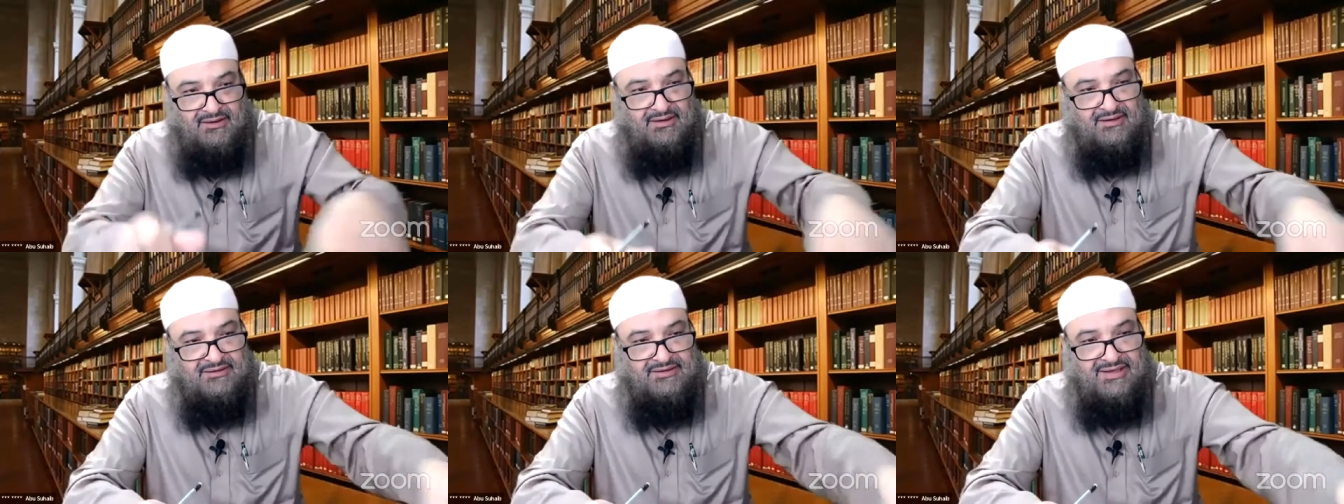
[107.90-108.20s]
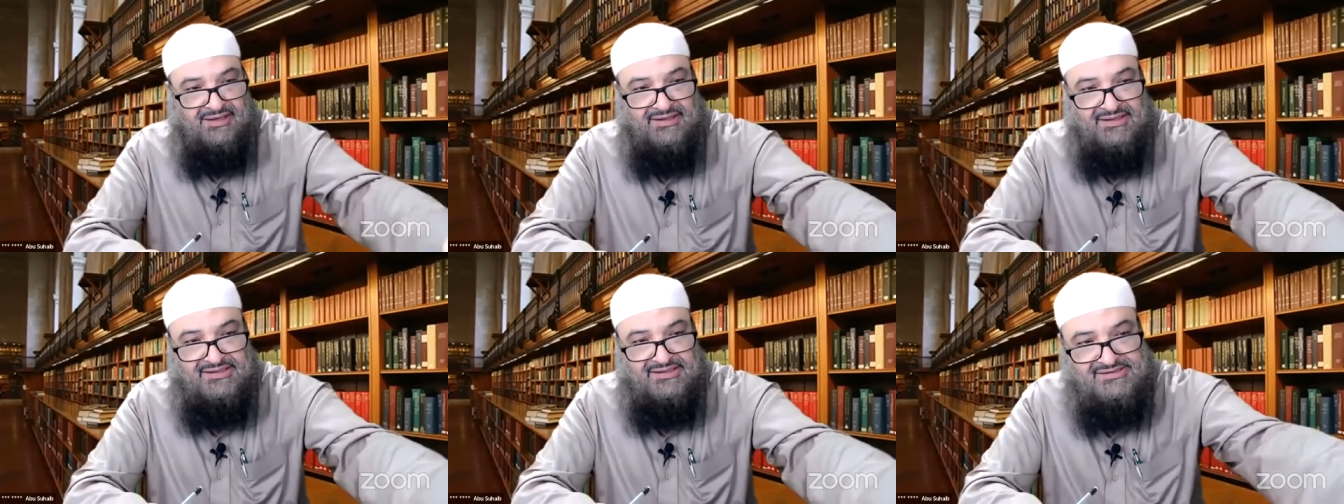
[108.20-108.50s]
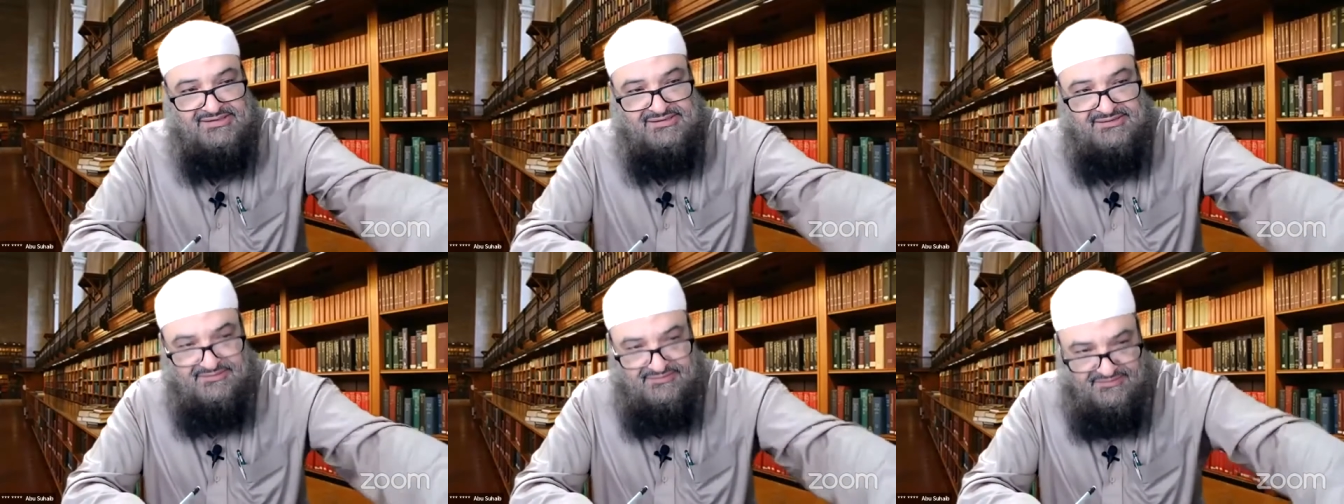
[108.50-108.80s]
And that
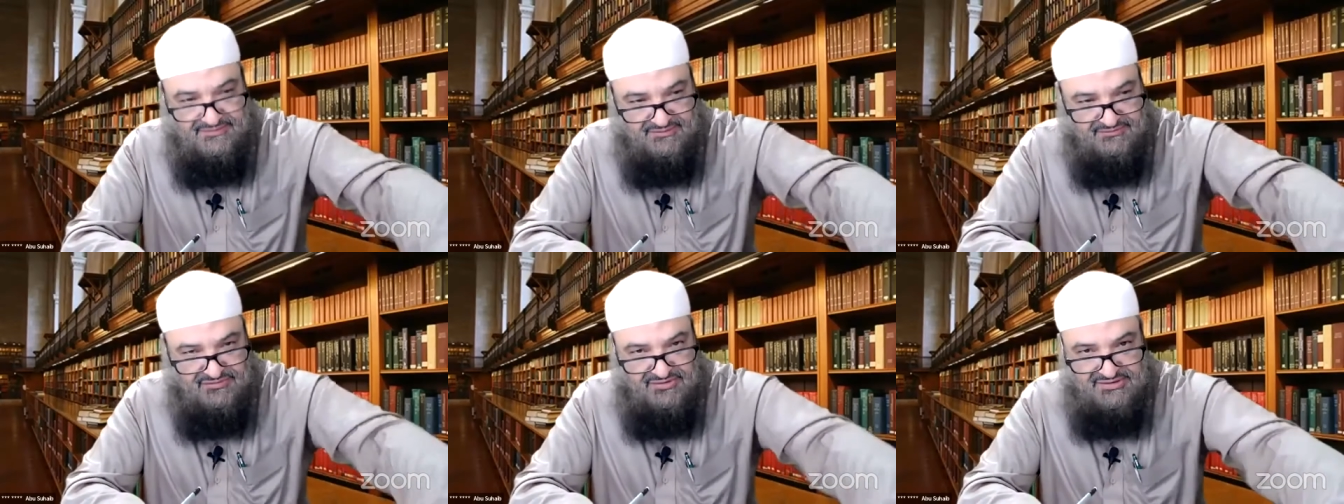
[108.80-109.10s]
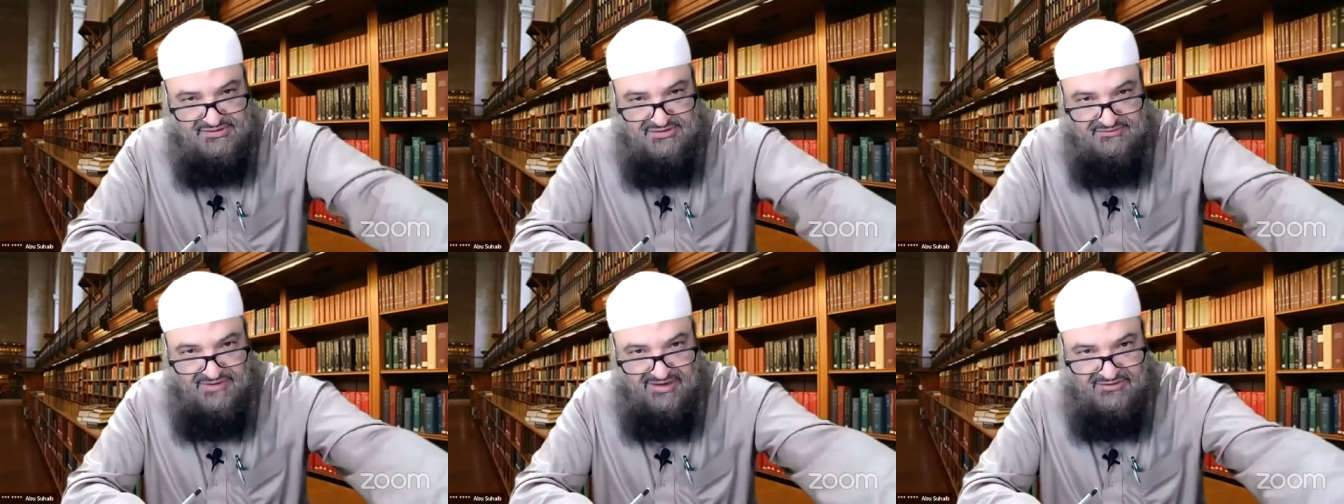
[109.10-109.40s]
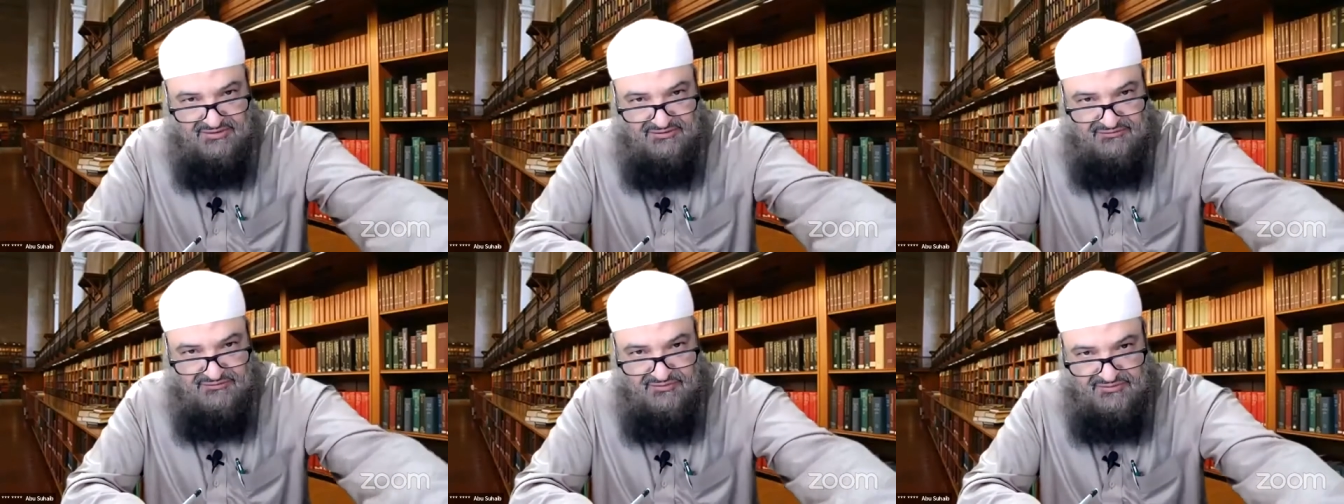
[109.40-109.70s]
is, just the
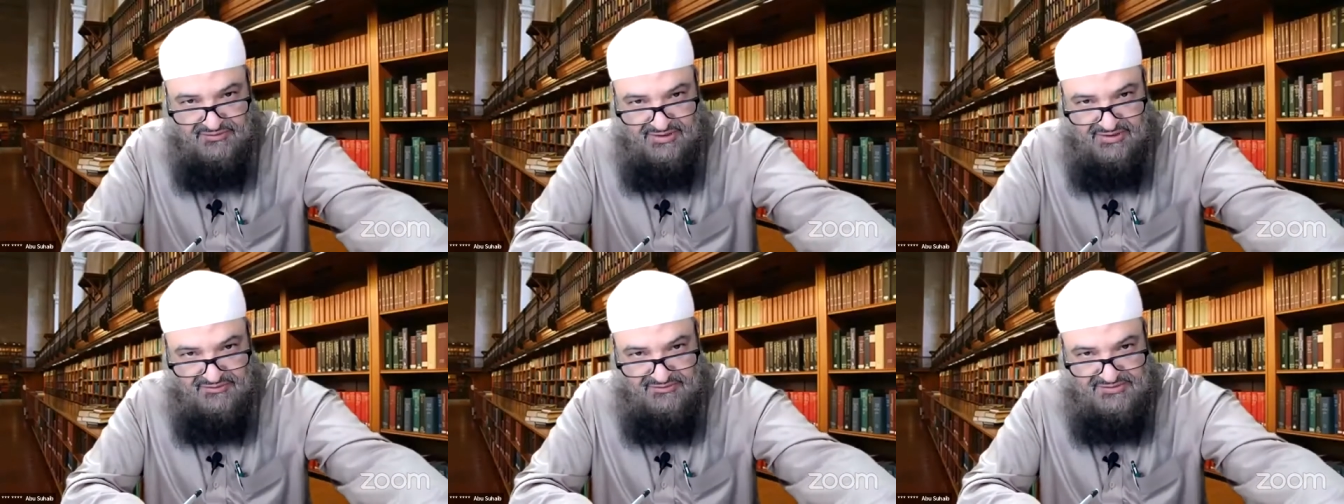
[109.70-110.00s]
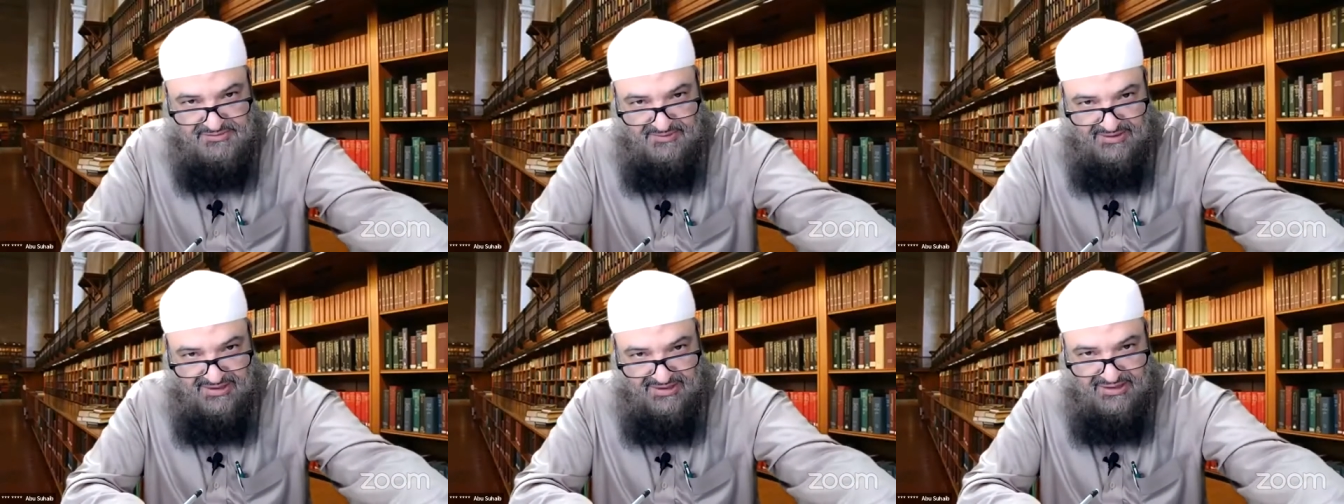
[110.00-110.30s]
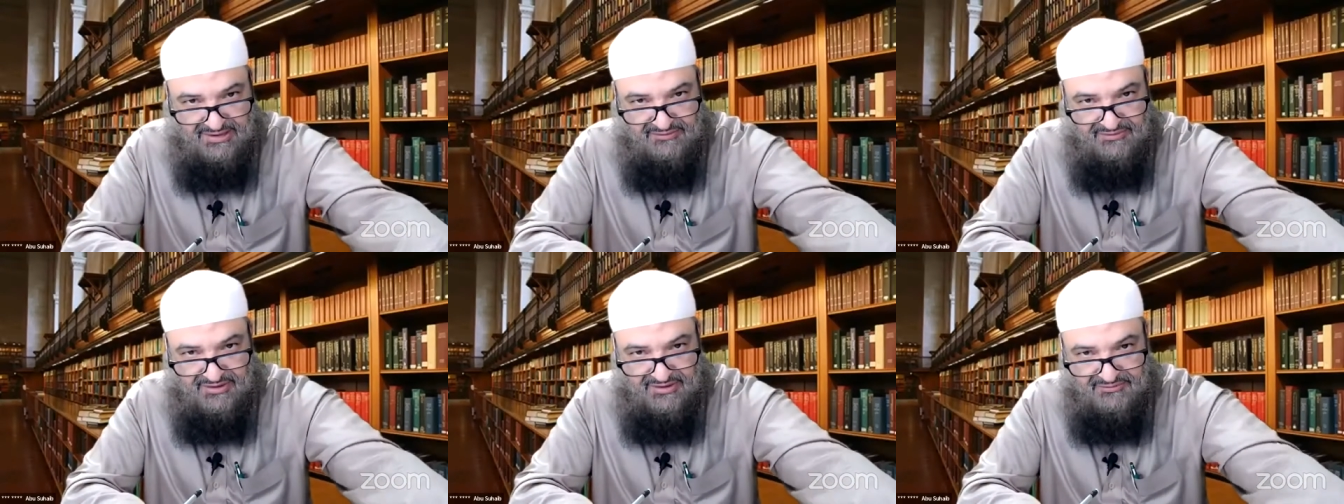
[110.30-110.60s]
microphone now is
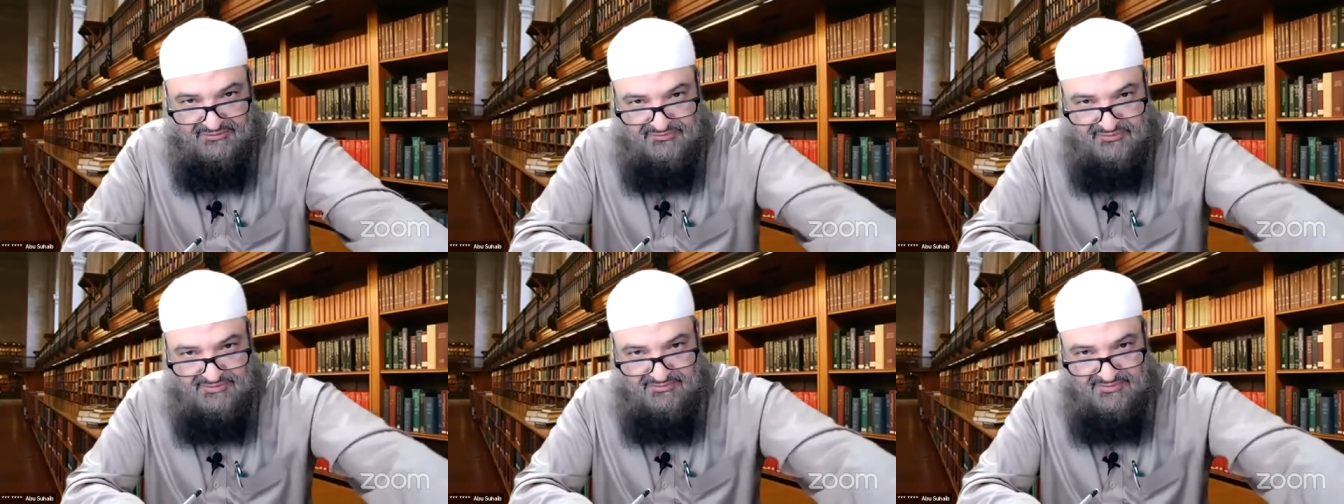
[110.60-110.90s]
playing around with